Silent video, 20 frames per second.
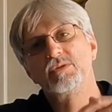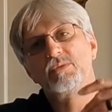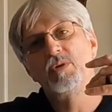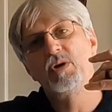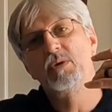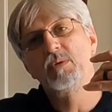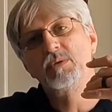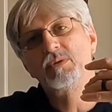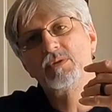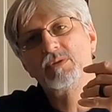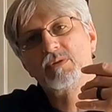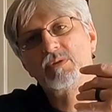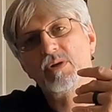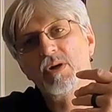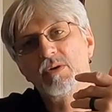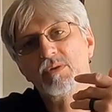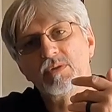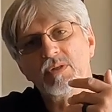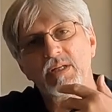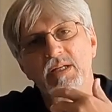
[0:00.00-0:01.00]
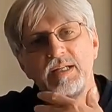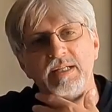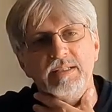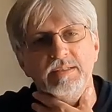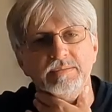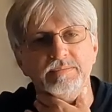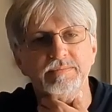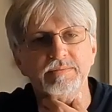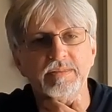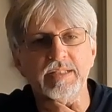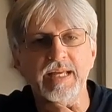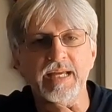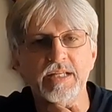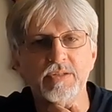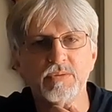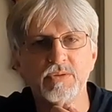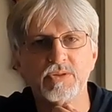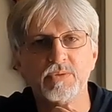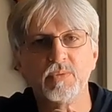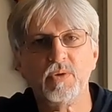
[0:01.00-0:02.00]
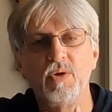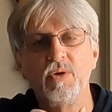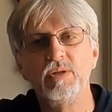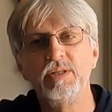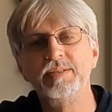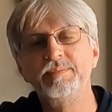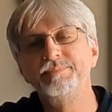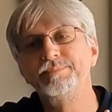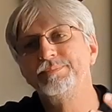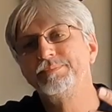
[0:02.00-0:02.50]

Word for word: Throat, throat uh, glands were swollen.